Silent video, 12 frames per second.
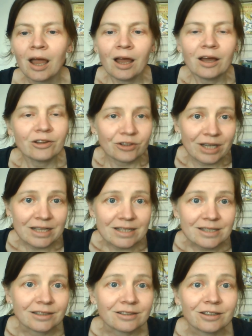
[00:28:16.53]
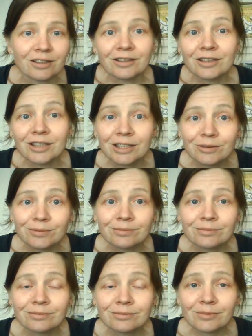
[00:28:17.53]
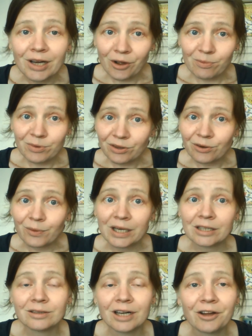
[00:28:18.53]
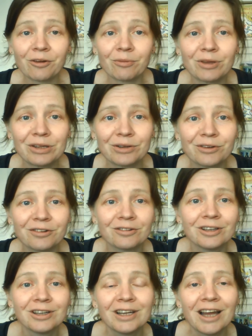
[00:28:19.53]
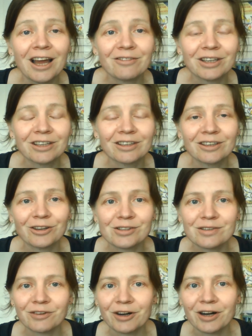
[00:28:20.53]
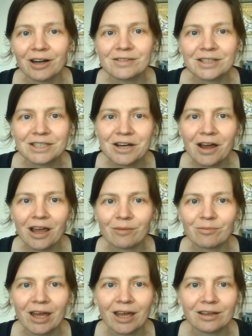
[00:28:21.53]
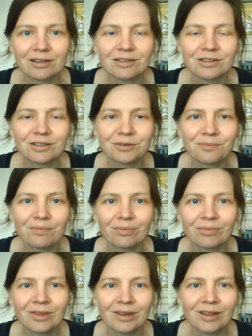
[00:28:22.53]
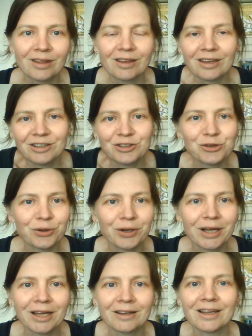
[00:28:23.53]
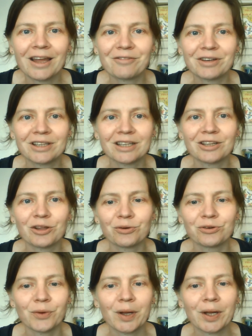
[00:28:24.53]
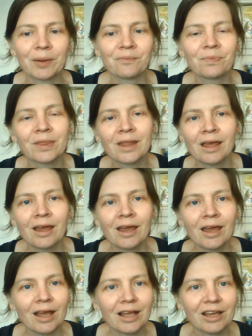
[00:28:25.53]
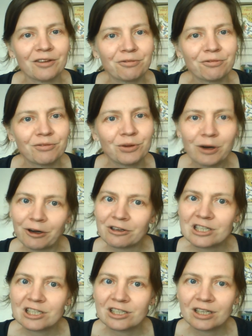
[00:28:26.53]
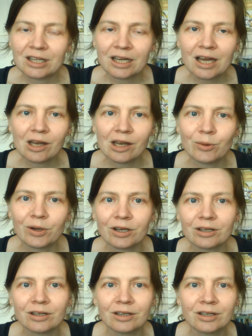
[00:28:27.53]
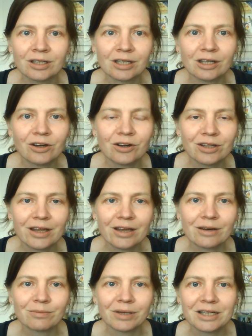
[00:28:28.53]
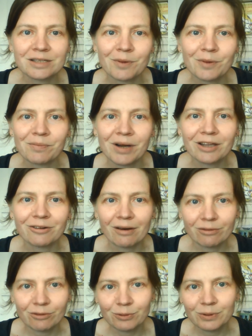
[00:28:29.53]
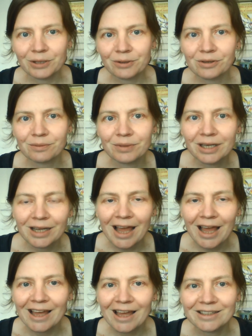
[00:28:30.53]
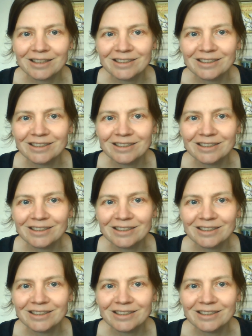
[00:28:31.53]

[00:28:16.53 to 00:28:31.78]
So that's it. I hope that you're well. I hope that you're having lots of crafting time and enjoying everything that you're doing. If you are interested in the colourwork knit along, then please pop by the Ravelry group, and